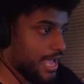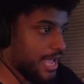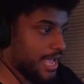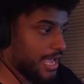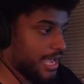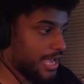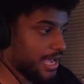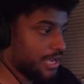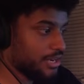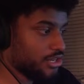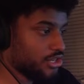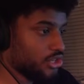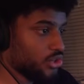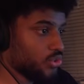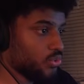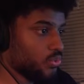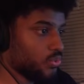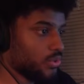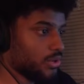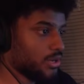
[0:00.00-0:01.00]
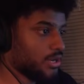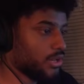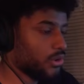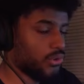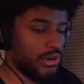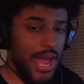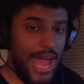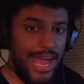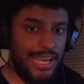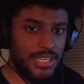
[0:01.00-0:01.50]
And you, in
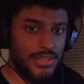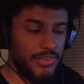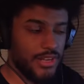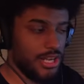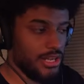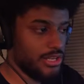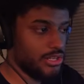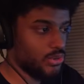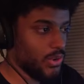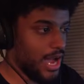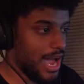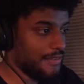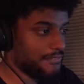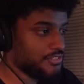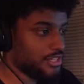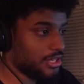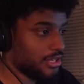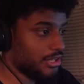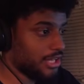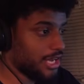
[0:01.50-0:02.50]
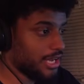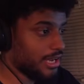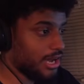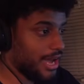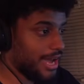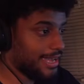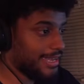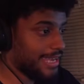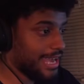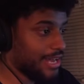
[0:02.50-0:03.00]
order to activate it, you have to click
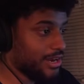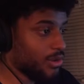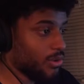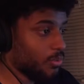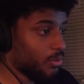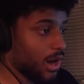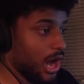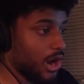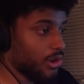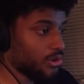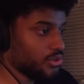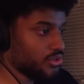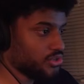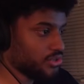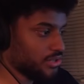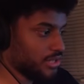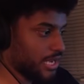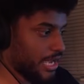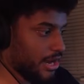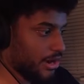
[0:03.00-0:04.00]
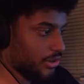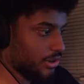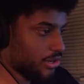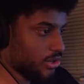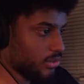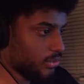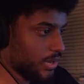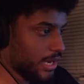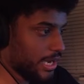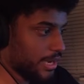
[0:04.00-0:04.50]
again while using the
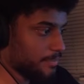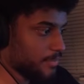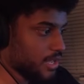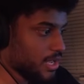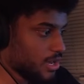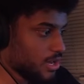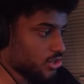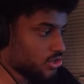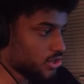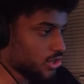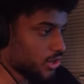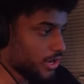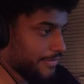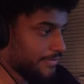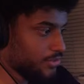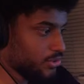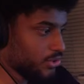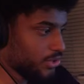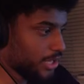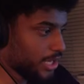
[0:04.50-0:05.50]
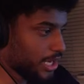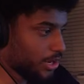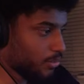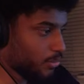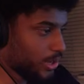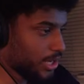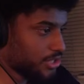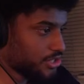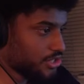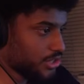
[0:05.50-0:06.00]
aerial, right? So if you click it
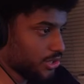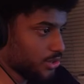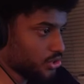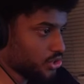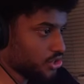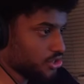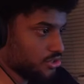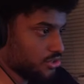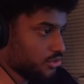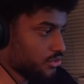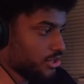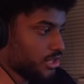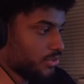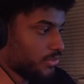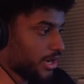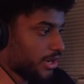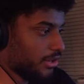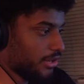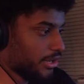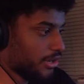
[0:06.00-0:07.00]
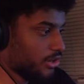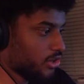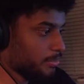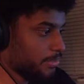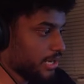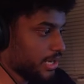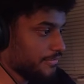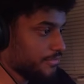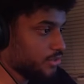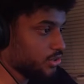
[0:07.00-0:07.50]
once, it will just do the regular aerial.
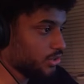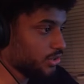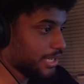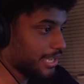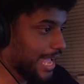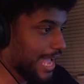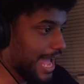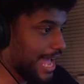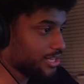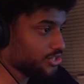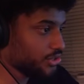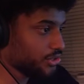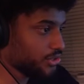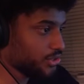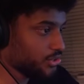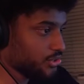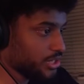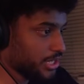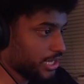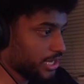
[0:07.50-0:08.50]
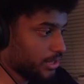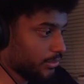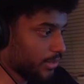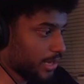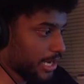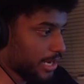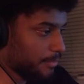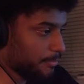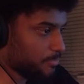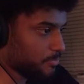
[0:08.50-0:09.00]
But if you click as you're using it,
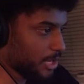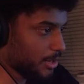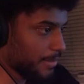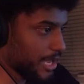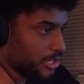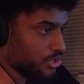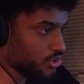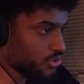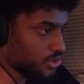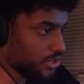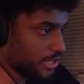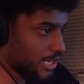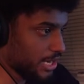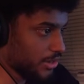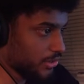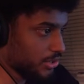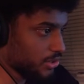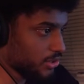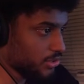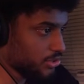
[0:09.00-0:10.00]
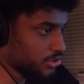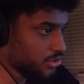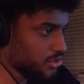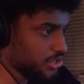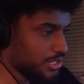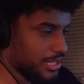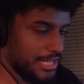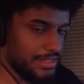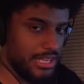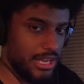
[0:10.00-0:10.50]
right, as using the aerial, you'll
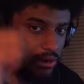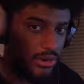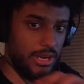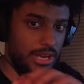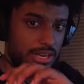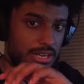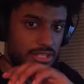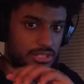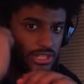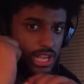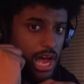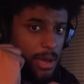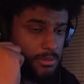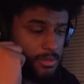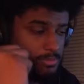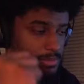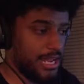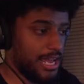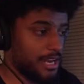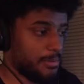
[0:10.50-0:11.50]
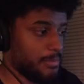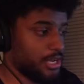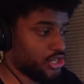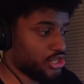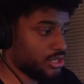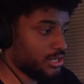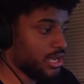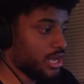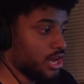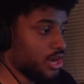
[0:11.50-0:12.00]
see that the arrow kind of stopped
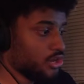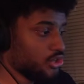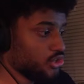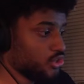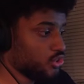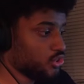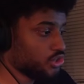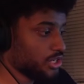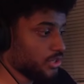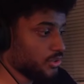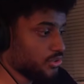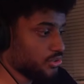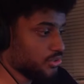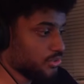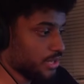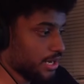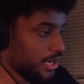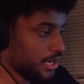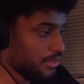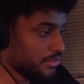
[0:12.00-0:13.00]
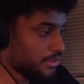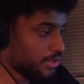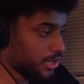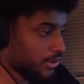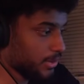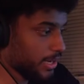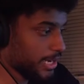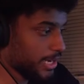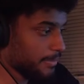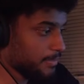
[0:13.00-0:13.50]
mid-animation. Usually it would do the hunt there,
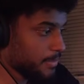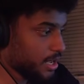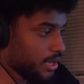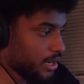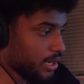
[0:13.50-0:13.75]
right?